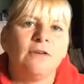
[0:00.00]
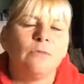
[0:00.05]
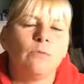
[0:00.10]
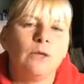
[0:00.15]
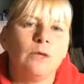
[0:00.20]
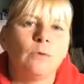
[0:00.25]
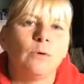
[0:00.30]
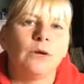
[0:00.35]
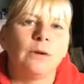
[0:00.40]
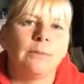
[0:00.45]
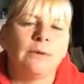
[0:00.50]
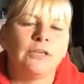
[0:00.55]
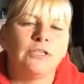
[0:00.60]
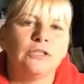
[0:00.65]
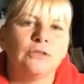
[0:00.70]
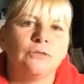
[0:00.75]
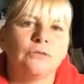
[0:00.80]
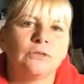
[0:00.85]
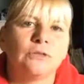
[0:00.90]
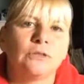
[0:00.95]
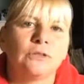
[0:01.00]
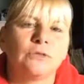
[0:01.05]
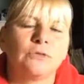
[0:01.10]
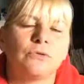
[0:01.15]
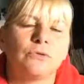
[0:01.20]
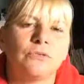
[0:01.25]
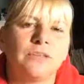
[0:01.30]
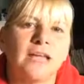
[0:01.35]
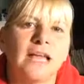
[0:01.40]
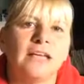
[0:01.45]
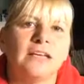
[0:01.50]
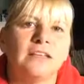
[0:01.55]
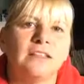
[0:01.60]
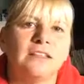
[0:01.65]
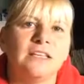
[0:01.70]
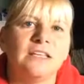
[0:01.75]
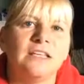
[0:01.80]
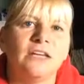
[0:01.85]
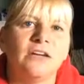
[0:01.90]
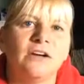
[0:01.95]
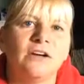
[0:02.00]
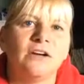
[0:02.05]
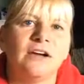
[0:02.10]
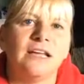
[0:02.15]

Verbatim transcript: week what I'm going to do through the end of the year,